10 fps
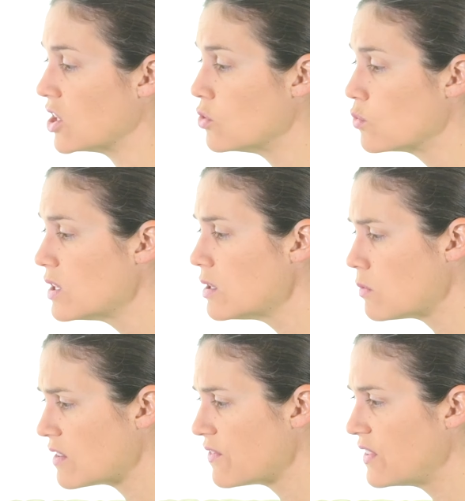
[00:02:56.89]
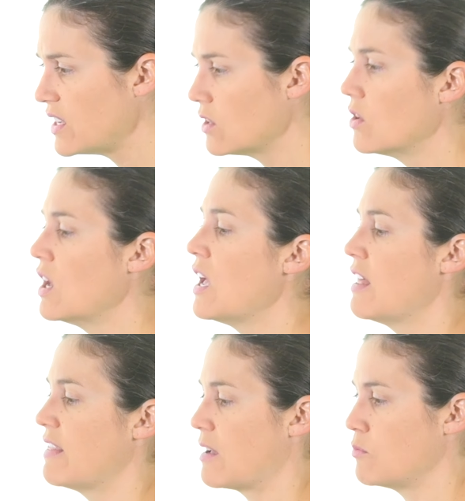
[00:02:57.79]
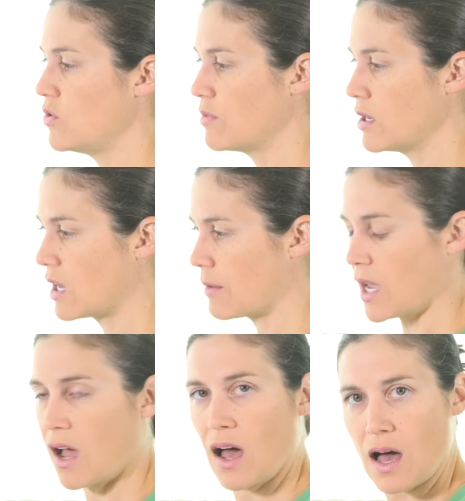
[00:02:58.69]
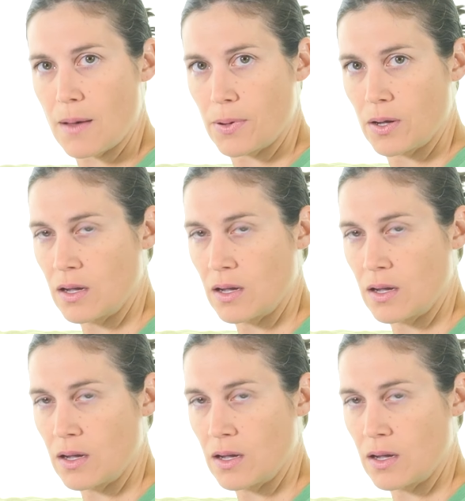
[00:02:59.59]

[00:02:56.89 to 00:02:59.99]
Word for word: You really want to feel that movement coming up